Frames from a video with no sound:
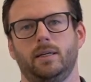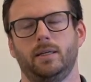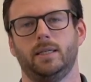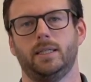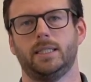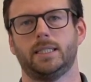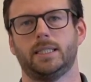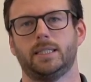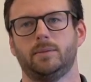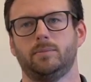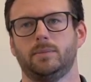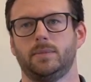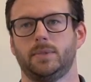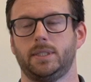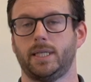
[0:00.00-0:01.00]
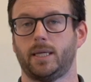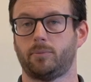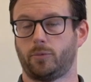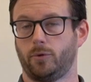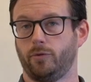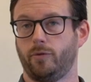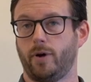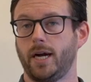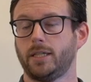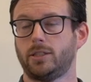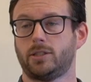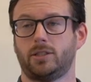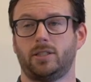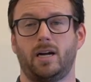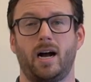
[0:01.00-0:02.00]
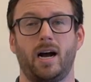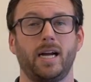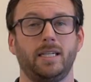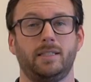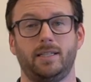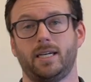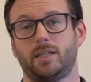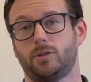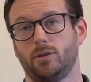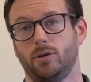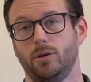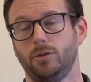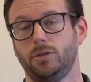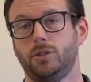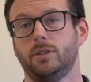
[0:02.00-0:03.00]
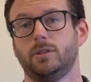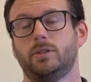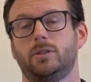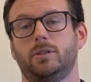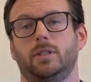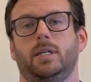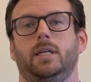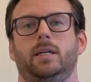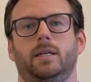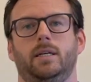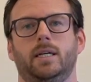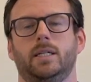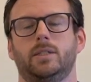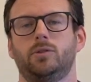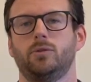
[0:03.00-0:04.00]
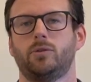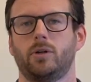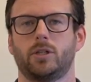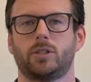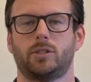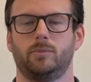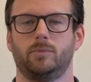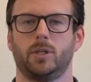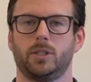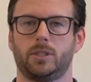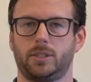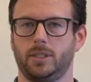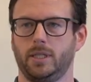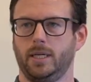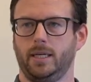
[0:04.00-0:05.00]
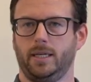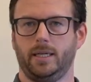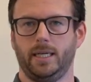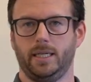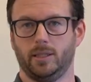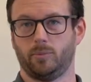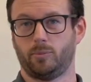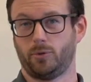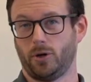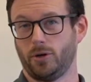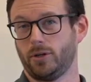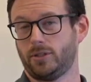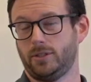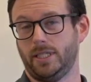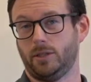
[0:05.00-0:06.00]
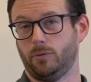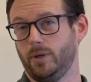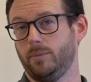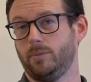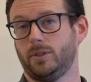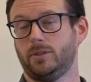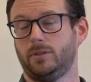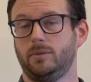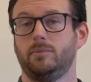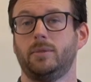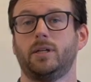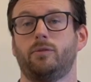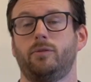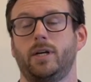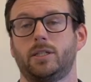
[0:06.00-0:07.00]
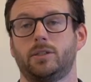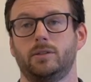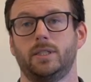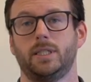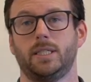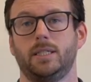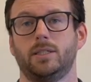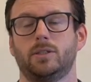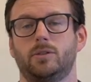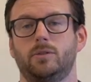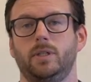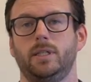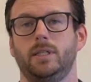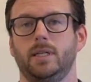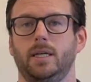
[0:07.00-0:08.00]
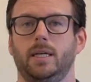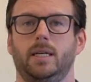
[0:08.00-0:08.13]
that provides high-tech solutions to customers in the product equipment manufacturing industry